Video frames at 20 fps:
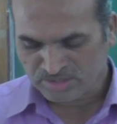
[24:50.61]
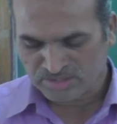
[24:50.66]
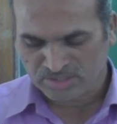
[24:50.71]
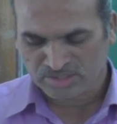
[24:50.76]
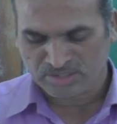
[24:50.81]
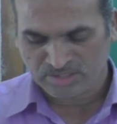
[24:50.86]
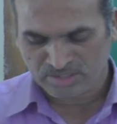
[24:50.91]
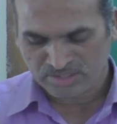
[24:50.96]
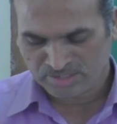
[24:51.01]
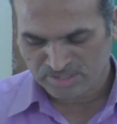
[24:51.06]

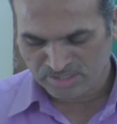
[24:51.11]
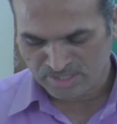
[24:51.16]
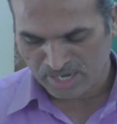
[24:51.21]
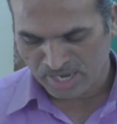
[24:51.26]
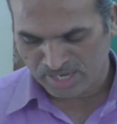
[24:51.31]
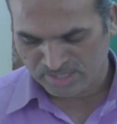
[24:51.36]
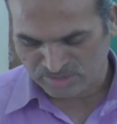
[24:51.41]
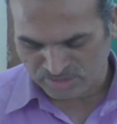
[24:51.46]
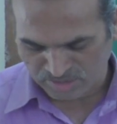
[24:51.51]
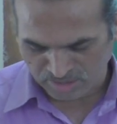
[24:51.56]
the
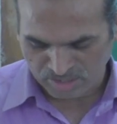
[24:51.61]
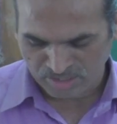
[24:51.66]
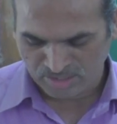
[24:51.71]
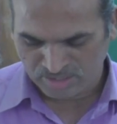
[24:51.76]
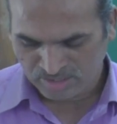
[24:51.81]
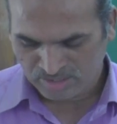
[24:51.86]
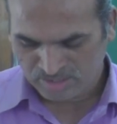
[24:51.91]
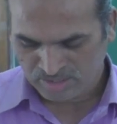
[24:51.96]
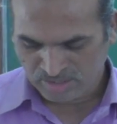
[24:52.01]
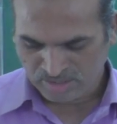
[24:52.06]

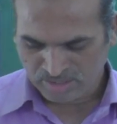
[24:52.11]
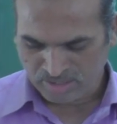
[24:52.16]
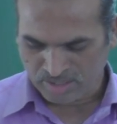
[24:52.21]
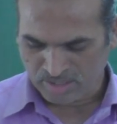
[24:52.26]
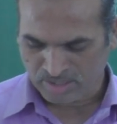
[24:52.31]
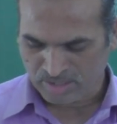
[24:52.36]
natural